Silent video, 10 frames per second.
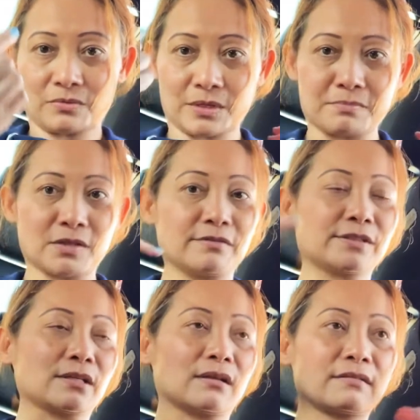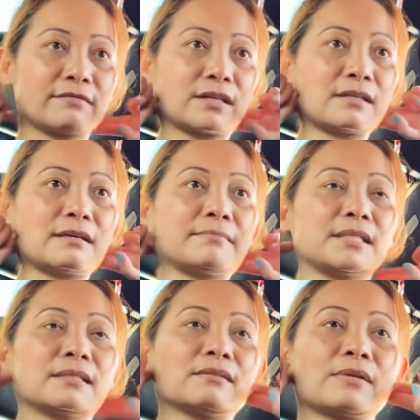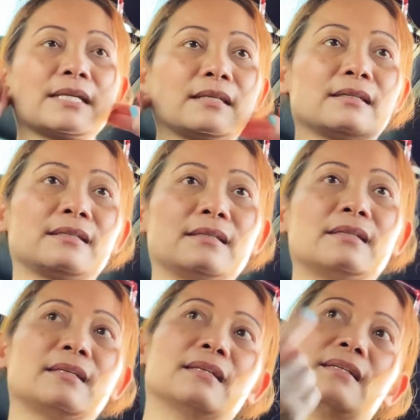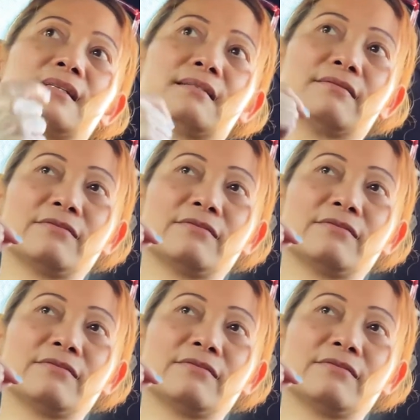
removes all of the numbness right here and